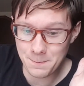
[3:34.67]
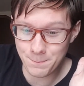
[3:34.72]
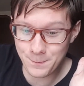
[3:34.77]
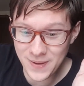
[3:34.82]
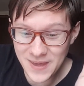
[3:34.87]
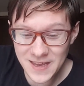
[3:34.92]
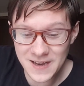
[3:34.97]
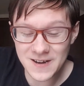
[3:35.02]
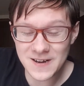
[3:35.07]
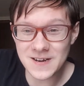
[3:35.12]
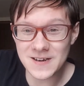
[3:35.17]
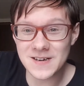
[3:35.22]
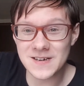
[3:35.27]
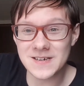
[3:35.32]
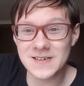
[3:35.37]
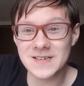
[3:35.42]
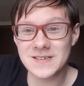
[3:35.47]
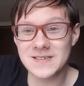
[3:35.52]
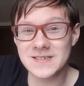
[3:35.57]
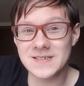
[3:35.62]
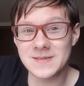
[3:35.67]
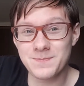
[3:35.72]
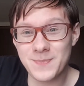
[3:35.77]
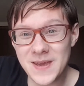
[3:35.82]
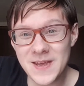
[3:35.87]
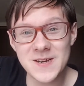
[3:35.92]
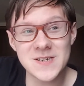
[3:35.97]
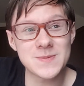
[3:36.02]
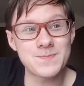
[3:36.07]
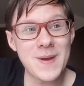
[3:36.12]

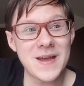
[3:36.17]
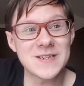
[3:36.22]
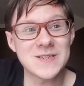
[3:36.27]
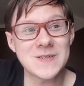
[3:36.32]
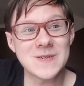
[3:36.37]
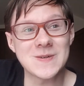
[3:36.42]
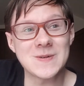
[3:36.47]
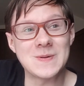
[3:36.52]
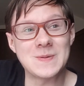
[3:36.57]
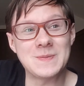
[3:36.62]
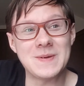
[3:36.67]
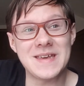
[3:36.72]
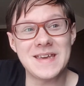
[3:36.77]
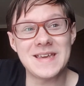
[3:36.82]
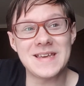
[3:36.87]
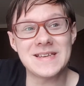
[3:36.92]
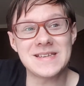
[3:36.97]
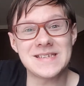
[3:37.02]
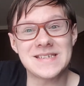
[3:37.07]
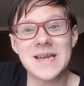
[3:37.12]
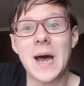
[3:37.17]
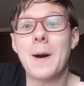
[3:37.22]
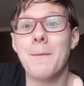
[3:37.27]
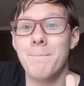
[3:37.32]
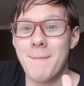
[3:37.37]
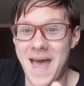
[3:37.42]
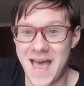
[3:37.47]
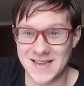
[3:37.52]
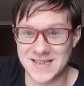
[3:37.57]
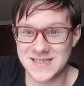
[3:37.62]
Peter's bedroom is a
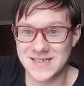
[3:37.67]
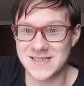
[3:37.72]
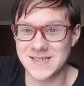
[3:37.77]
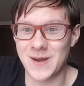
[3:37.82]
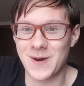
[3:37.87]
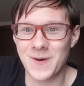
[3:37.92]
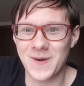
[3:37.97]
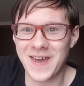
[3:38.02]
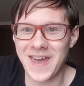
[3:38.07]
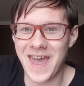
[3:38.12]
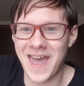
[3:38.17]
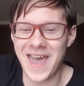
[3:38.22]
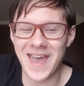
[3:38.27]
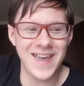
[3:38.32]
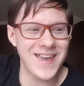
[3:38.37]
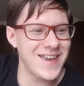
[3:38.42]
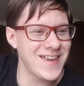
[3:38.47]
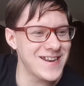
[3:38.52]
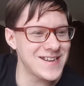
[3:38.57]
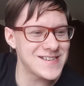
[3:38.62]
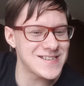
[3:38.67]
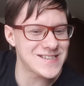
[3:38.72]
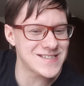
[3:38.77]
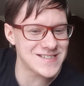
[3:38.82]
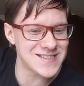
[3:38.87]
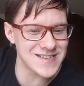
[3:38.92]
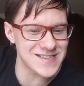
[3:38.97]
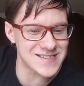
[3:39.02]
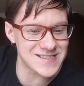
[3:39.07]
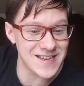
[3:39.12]
mess, okay?
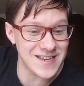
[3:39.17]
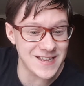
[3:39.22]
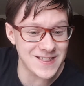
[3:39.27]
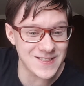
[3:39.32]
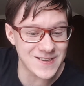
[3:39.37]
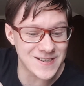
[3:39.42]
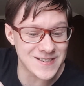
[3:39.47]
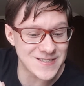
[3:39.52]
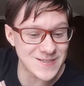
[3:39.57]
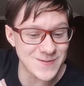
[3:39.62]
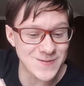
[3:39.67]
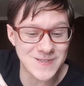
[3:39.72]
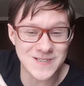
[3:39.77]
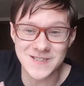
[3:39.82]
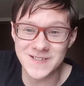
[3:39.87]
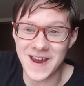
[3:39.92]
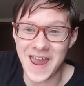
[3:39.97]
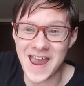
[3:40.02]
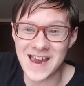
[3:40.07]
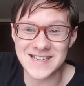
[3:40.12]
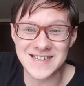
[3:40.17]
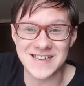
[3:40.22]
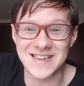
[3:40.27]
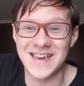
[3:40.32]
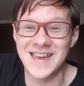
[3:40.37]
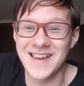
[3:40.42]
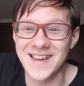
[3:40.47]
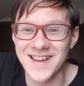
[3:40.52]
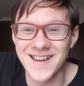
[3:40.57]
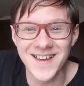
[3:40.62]
It looks so
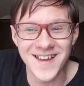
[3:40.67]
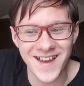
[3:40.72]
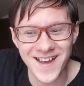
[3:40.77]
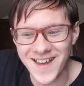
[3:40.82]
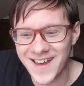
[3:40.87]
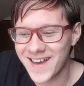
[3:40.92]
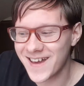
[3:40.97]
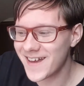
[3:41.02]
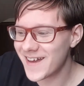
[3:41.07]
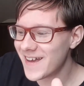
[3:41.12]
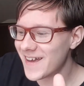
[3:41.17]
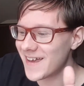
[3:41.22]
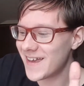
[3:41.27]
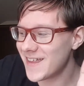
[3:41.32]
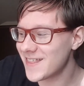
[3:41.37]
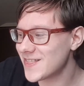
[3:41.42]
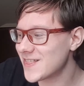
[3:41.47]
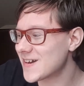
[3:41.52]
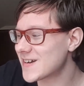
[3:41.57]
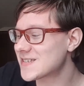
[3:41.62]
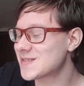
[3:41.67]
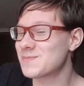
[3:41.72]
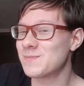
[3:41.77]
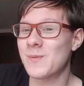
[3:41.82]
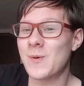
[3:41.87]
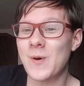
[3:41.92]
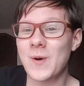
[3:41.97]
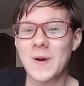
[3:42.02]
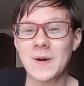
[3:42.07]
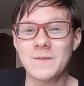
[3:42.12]
trashy. It looks
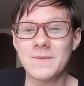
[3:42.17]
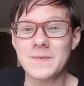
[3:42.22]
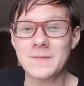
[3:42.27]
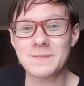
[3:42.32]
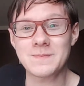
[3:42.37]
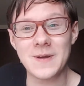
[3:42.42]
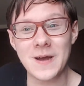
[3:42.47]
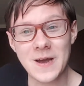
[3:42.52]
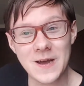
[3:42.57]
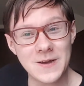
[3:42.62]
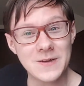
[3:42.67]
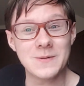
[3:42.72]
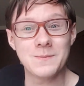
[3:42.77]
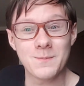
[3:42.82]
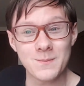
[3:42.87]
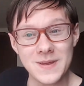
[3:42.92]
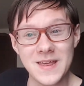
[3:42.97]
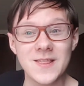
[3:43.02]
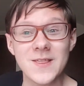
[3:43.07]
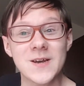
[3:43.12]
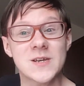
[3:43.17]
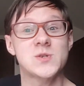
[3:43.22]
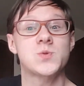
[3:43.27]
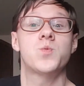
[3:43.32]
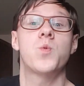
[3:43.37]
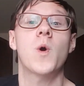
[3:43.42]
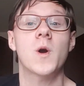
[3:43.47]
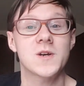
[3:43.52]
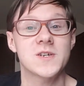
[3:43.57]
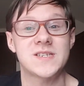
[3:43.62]

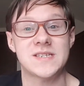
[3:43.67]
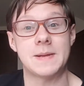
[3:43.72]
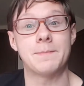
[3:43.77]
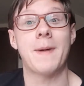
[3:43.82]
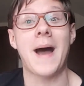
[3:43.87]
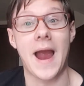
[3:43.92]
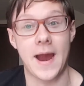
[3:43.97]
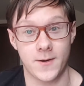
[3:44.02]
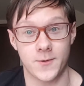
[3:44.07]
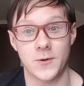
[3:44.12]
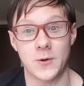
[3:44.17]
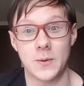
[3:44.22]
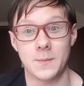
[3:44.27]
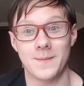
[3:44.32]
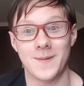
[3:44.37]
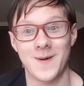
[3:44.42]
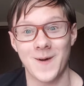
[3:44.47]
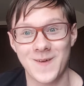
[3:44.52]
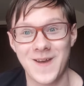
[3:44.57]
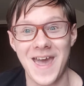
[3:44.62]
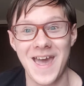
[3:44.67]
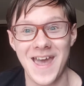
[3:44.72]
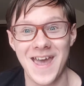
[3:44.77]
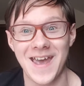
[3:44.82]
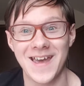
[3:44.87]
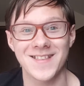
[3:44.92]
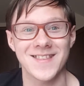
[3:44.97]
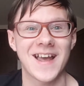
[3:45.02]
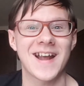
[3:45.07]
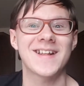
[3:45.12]
worse than my room,
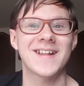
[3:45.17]
okay?